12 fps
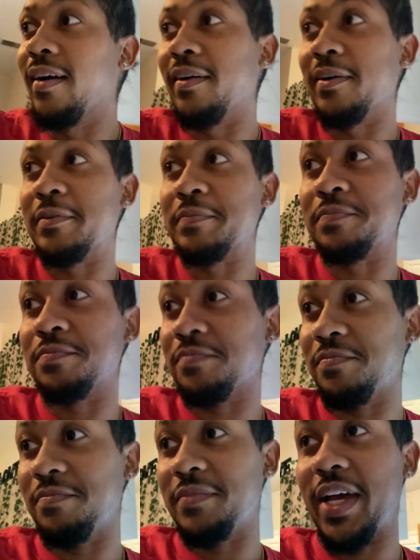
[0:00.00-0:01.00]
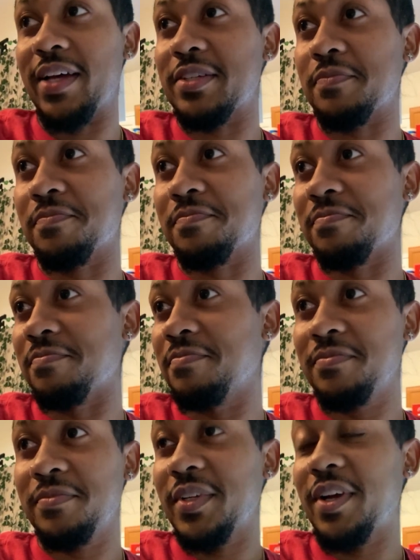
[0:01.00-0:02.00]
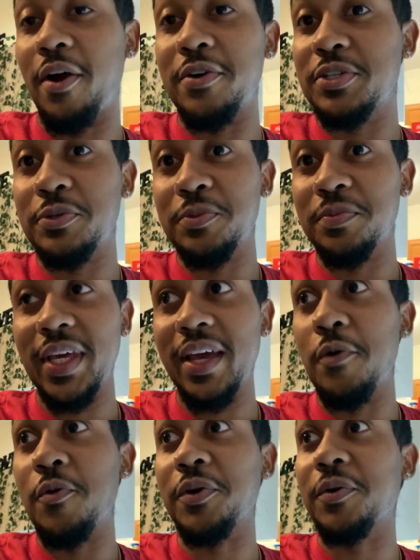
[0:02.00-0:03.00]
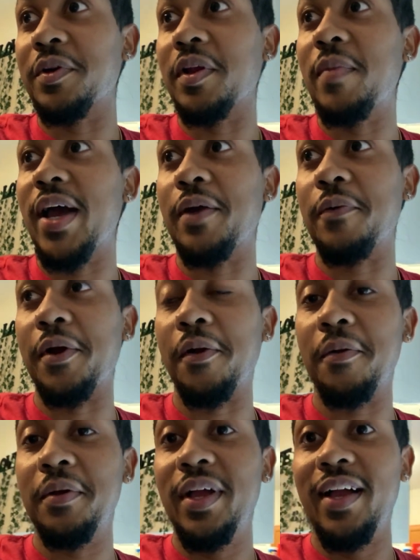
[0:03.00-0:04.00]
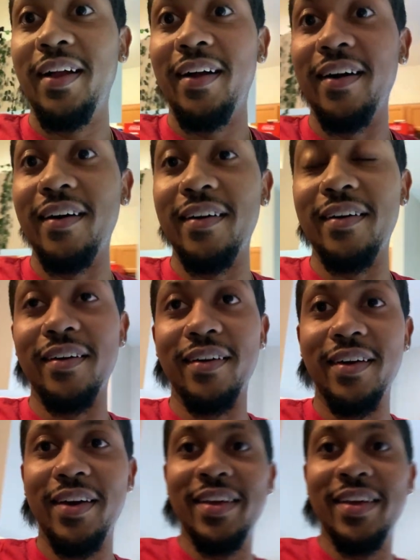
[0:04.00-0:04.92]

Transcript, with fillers: um, got some cartoon thing going on in the background. Uh,